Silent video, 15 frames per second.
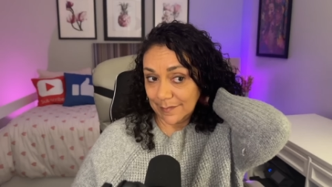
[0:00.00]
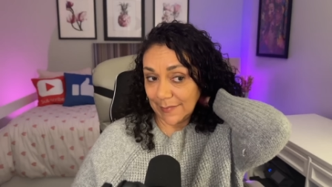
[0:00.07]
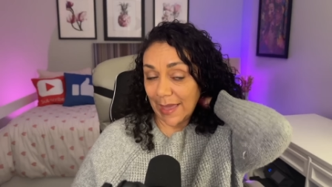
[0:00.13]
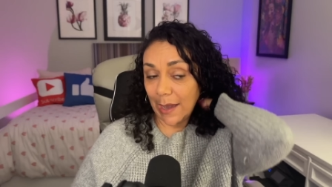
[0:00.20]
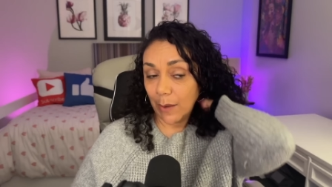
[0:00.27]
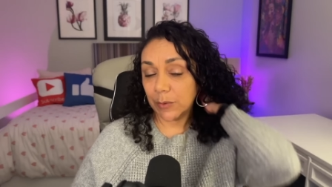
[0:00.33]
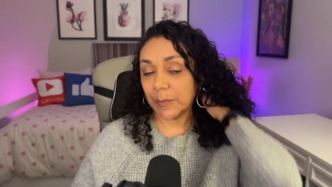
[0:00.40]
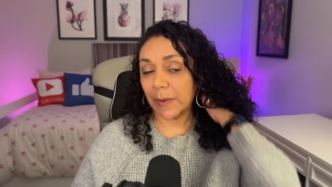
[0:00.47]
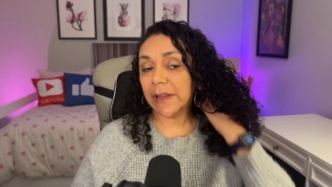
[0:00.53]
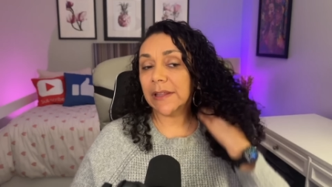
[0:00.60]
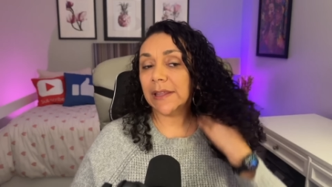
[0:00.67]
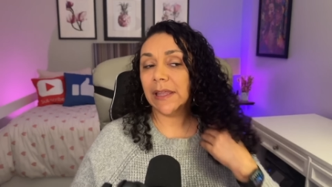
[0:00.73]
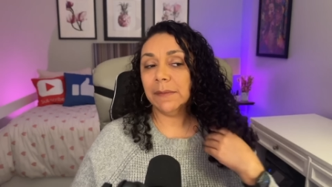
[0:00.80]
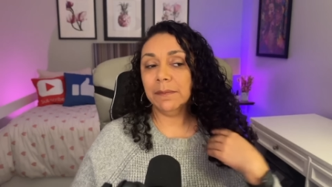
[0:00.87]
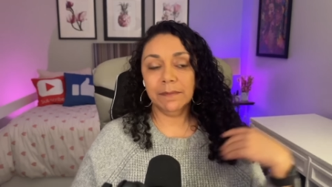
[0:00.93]
I would probably
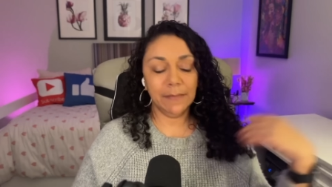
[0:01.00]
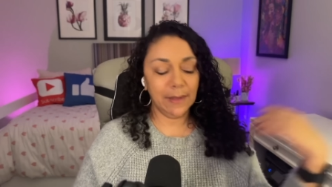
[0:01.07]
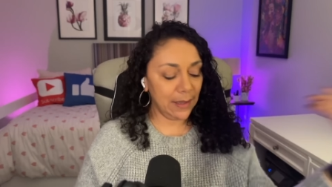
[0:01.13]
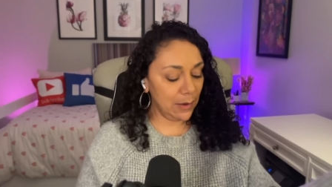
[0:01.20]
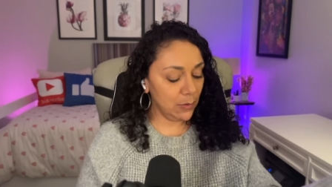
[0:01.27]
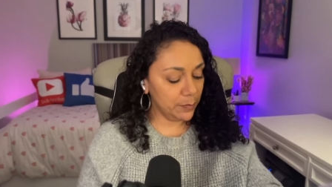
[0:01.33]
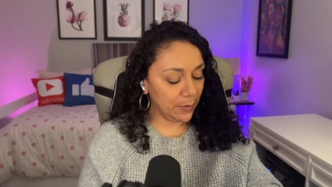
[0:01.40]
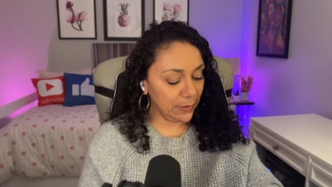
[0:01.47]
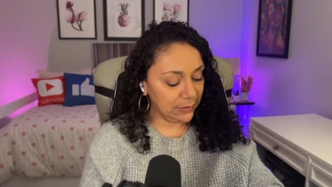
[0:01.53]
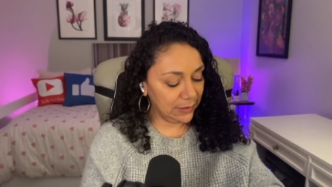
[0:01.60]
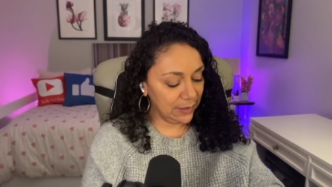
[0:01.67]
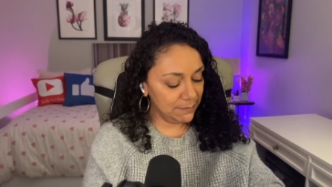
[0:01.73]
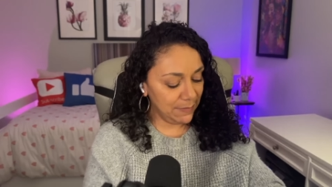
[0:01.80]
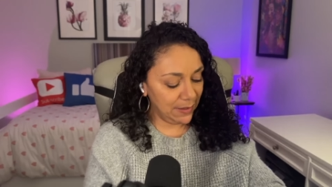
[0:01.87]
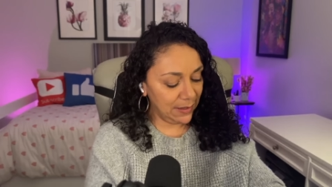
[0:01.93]
keep
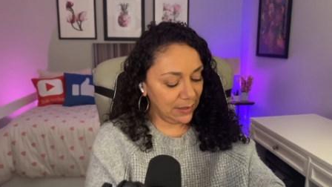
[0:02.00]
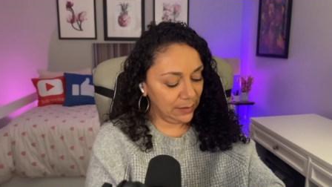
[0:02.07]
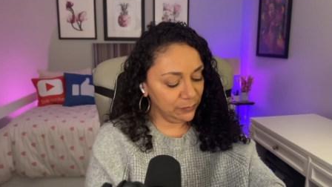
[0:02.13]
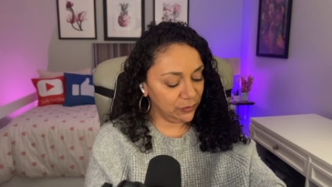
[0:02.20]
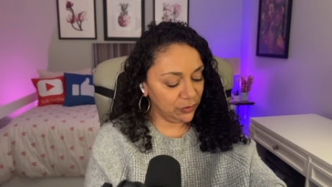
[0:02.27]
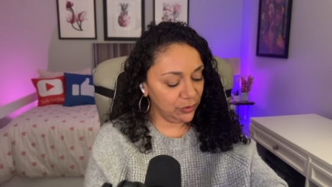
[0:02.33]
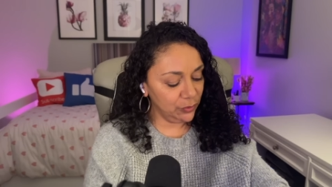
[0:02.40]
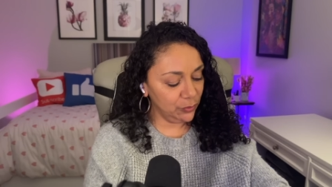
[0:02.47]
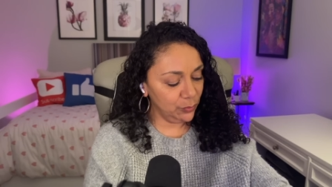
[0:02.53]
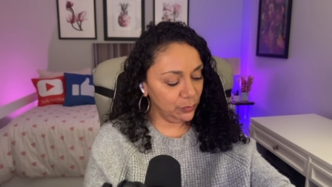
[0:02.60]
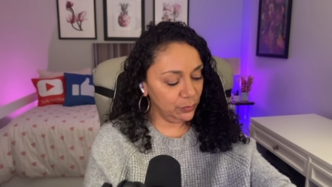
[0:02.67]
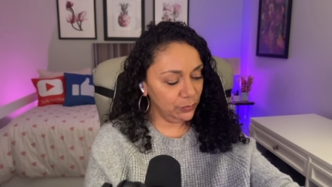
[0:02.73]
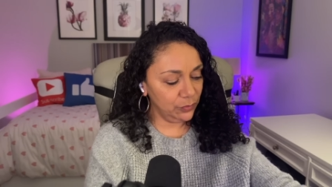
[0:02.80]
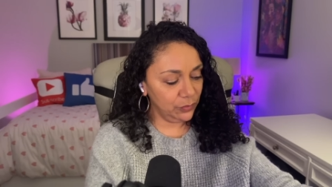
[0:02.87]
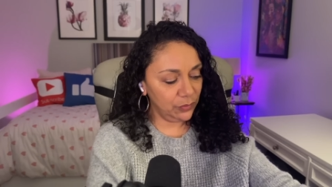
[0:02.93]
Mayhem too,